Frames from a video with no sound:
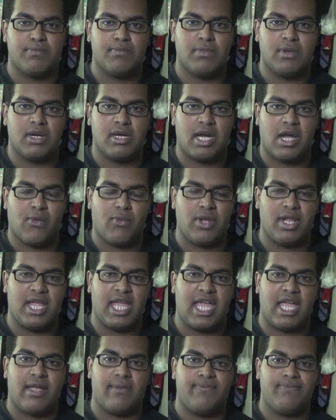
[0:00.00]
But I
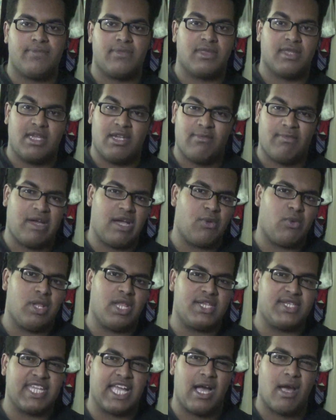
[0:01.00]
really
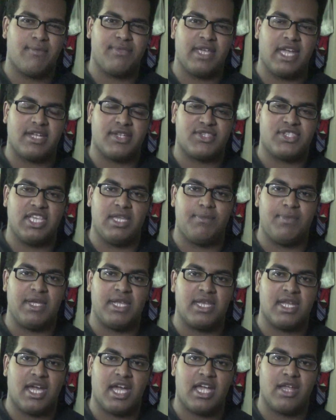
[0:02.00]
doubt that
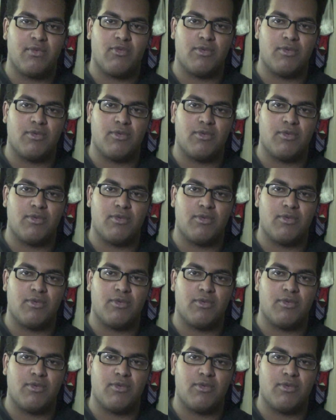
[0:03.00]
CP9